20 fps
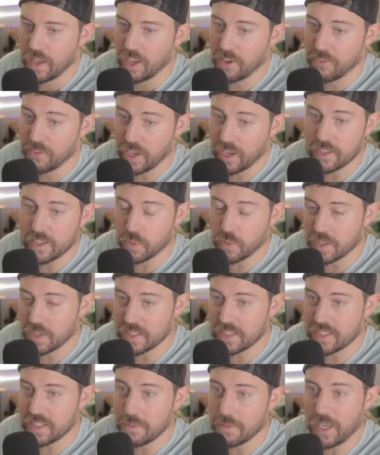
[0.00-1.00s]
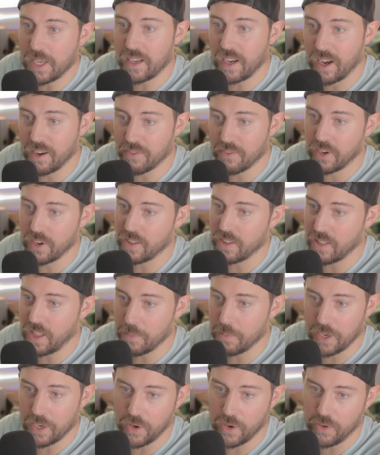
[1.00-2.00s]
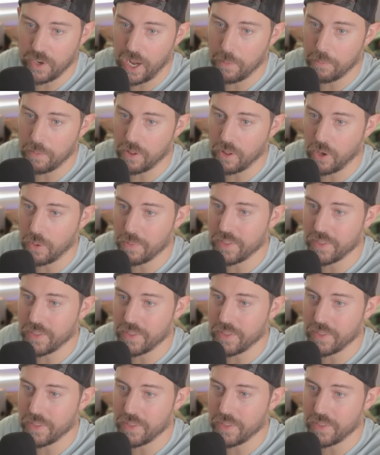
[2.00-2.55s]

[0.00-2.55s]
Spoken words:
If you guys want to see me cover it, let me know down below.